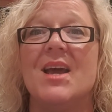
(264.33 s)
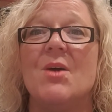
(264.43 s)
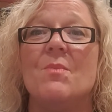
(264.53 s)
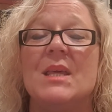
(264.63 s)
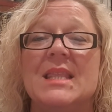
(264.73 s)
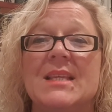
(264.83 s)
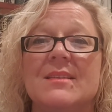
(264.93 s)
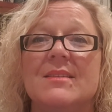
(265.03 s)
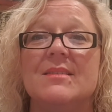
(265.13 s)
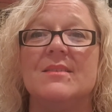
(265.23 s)
but this
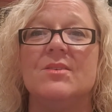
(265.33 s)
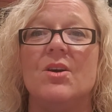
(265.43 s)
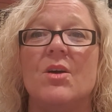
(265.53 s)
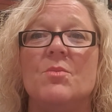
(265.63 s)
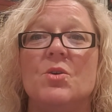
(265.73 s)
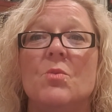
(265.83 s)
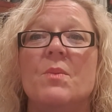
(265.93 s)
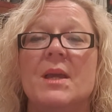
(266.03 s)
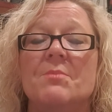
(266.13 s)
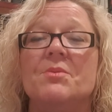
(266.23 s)
is the time your
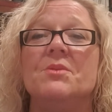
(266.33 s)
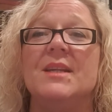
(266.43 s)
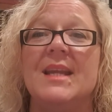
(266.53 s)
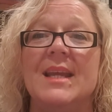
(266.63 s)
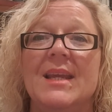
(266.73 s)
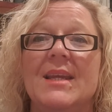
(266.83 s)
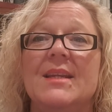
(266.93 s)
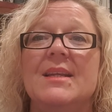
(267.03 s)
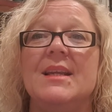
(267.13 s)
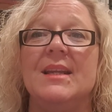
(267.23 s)
people
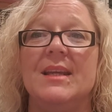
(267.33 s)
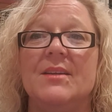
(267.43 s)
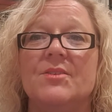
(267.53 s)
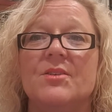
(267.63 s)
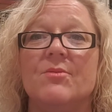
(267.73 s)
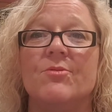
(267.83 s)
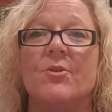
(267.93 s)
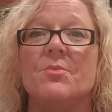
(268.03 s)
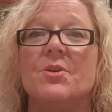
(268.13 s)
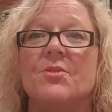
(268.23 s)
need leadership
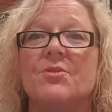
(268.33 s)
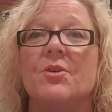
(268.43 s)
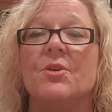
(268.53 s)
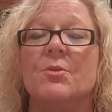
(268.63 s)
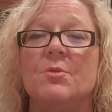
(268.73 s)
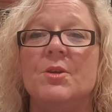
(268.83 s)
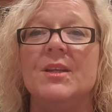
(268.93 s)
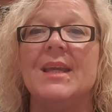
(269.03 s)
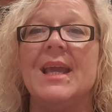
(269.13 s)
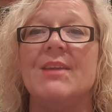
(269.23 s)
from you. So
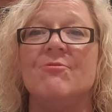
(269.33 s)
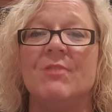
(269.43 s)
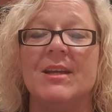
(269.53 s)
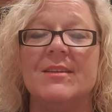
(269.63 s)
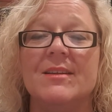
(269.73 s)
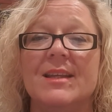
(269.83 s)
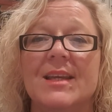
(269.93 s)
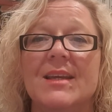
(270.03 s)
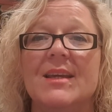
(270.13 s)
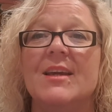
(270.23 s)
communicate
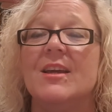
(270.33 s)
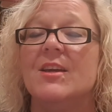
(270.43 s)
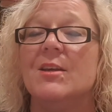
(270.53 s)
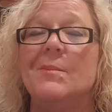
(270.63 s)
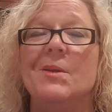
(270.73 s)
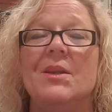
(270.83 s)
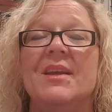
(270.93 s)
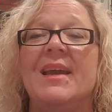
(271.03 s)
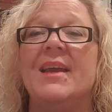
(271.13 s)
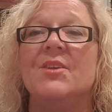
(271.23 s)
regularly,
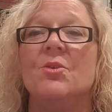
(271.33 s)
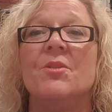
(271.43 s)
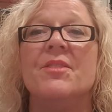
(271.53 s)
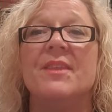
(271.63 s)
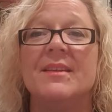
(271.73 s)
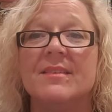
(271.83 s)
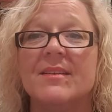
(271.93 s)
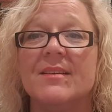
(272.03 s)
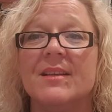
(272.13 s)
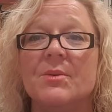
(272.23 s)
communicate
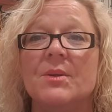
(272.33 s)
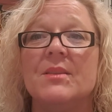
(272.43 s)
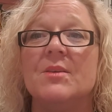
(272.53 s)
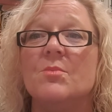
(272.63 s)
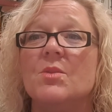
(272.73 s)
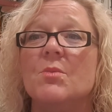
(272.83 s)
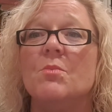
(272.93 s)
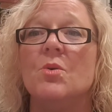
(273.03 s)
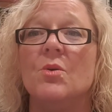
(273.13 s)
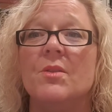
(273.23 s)
authentically with them. The
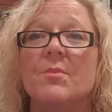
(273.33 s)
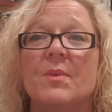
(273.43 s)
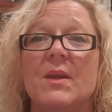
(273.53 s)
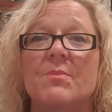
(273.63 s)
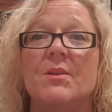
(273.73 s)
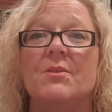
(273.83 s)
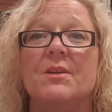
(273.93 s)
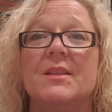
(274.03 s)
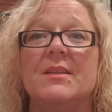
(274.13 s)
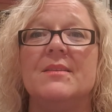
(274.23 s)
more that people are
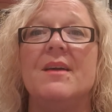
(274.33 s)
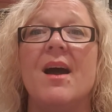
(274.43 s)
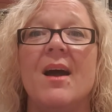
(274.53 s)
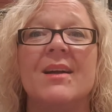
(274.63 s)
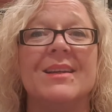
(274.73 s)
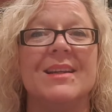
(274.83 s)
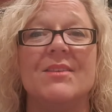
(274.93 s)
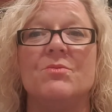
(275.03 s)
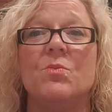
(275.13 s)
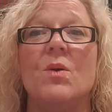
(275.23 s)
in the dark and
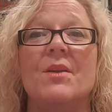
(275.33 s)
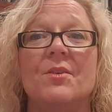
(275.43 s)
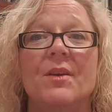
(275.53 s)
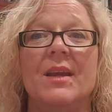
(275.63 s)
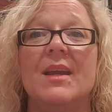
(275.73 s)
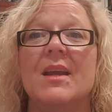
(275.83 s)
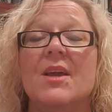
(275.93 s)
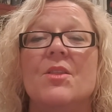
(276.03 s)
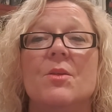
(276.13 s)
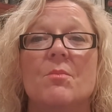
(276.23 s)
left wondering,
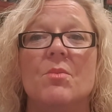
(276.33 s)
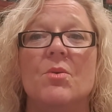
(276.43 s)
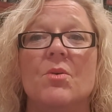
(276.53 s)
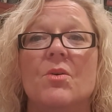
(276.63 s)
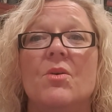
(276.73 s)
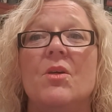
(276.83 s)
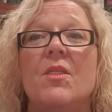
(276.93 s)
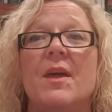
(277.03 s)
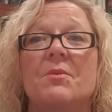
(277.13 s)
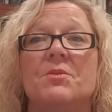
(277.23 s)
the more
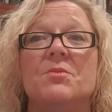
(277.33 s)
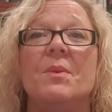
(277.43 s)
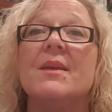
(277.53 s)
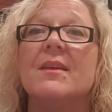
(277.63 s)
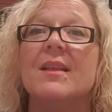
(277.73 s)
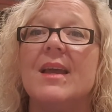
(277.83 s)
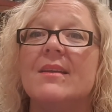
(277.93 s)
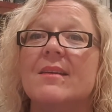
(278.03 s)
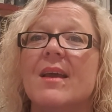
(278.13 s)
they will speculate,